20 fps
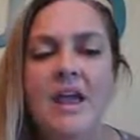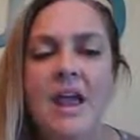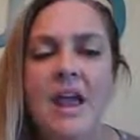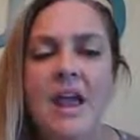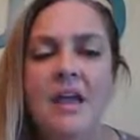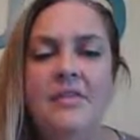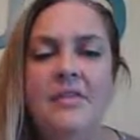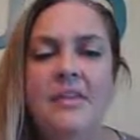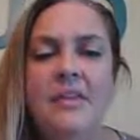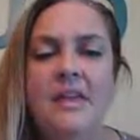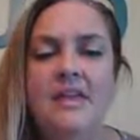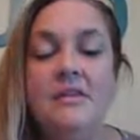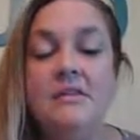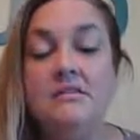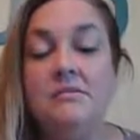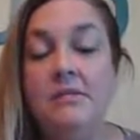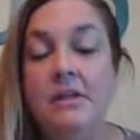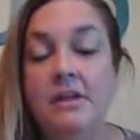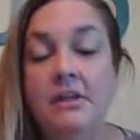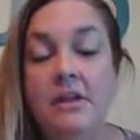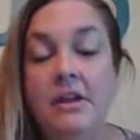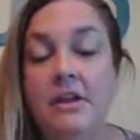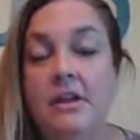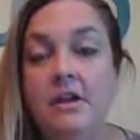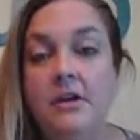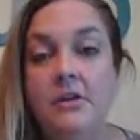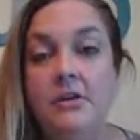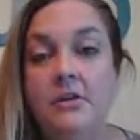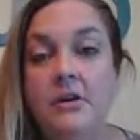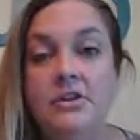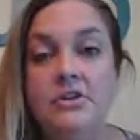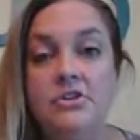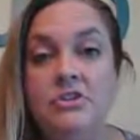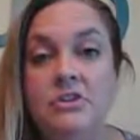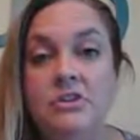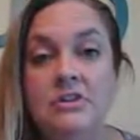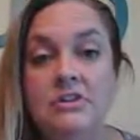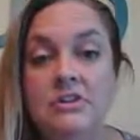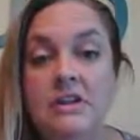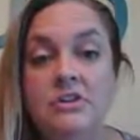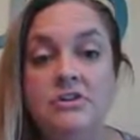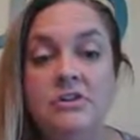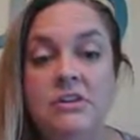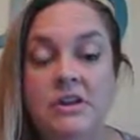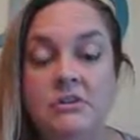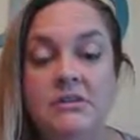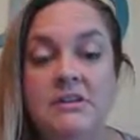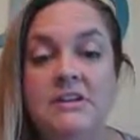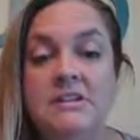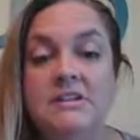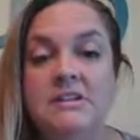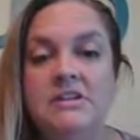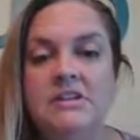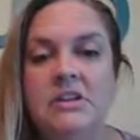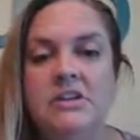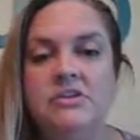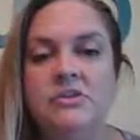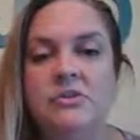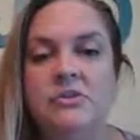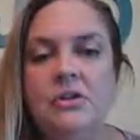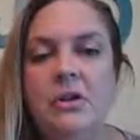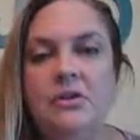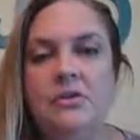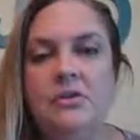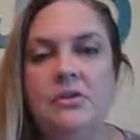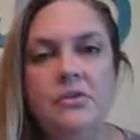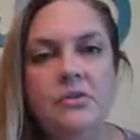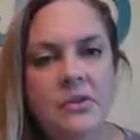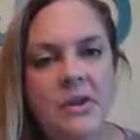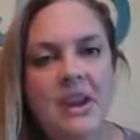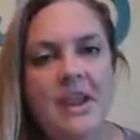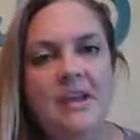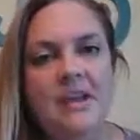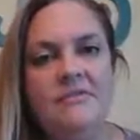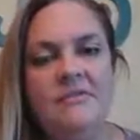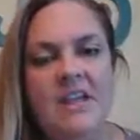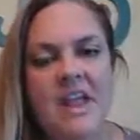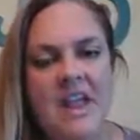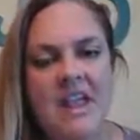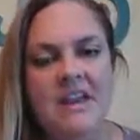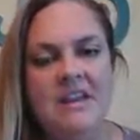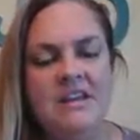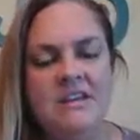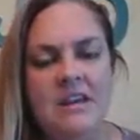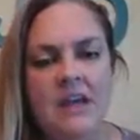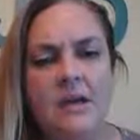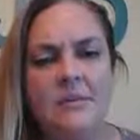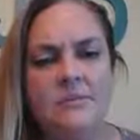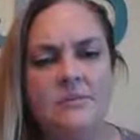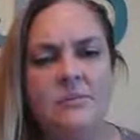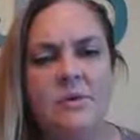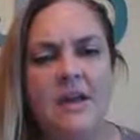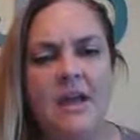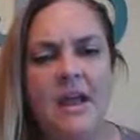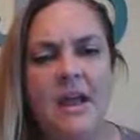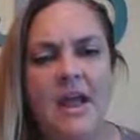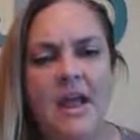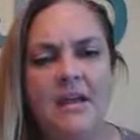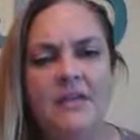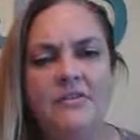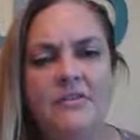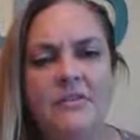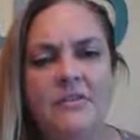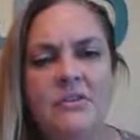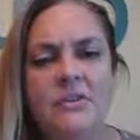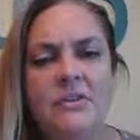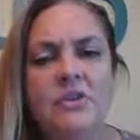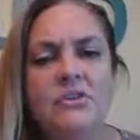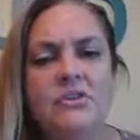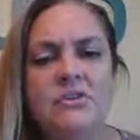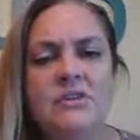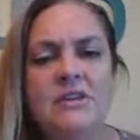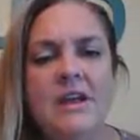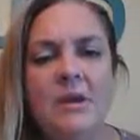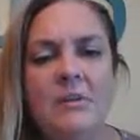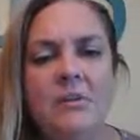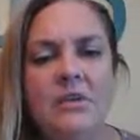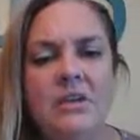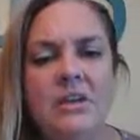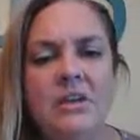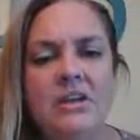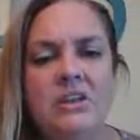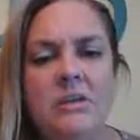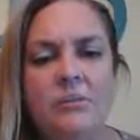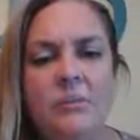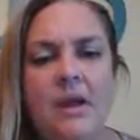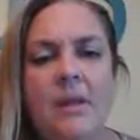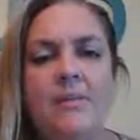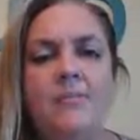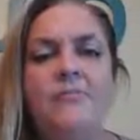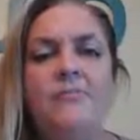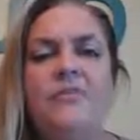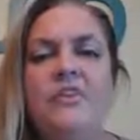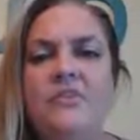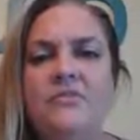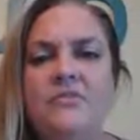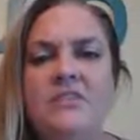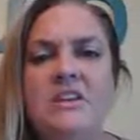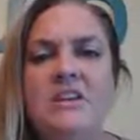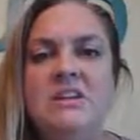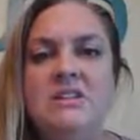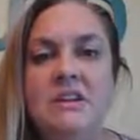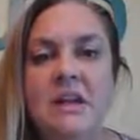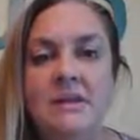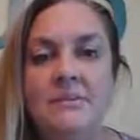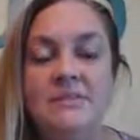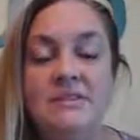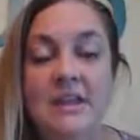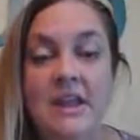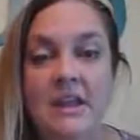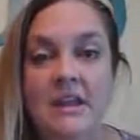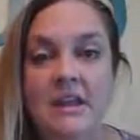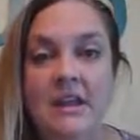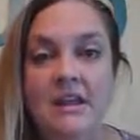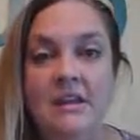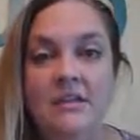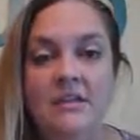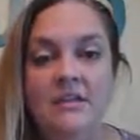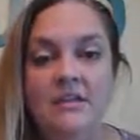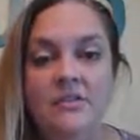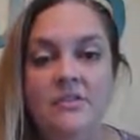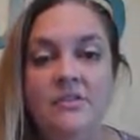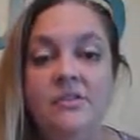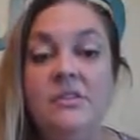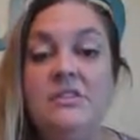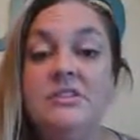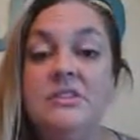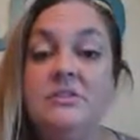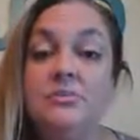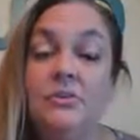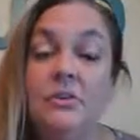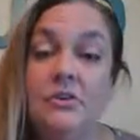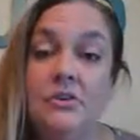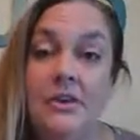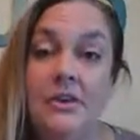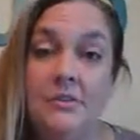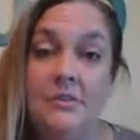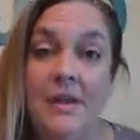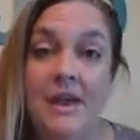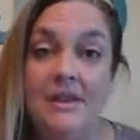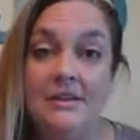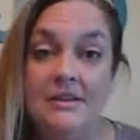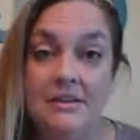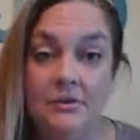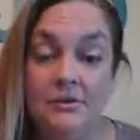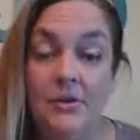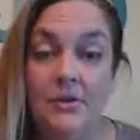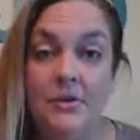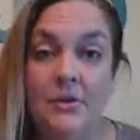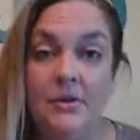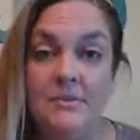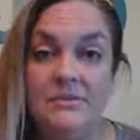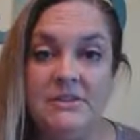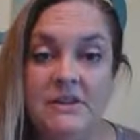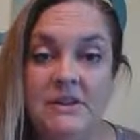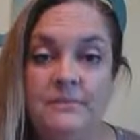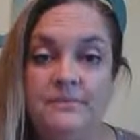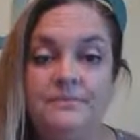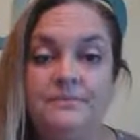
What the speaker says: And the king is very gracious and generous and says, you can have 80 times what I have. So now we're looking at the problem 50 times 80. This is when your get back 0 comes in.